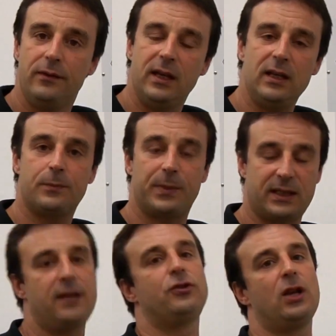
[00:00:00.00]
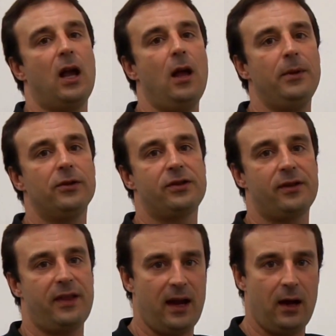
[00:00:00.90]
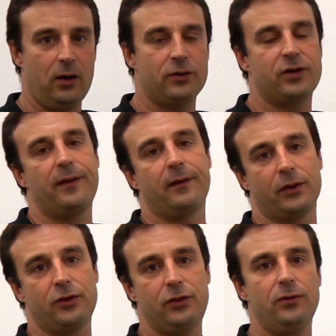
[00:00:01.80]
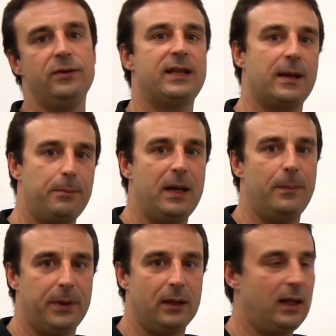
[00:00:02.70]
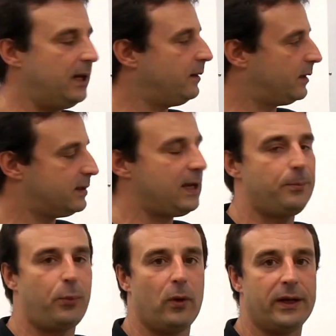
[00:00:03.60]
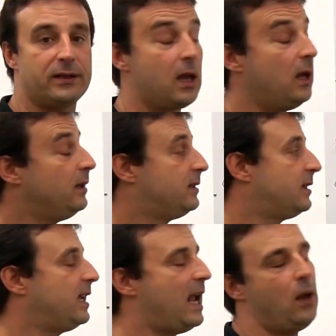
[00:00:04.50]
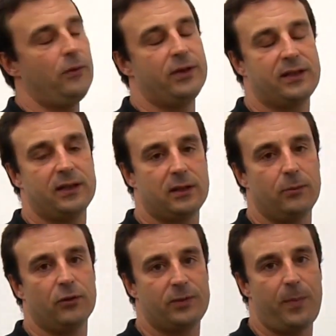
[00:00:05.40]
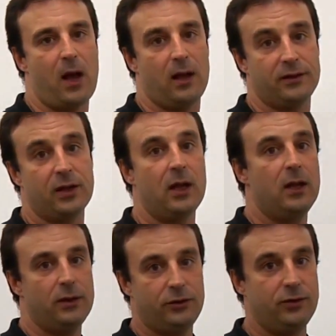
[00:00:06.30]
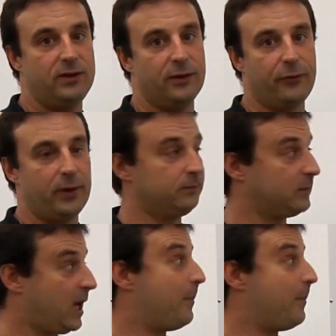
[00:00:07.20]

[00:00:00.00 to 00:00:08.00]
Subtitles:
These potentiometers are there so that the students can manipulate the set points to see how the system responds to different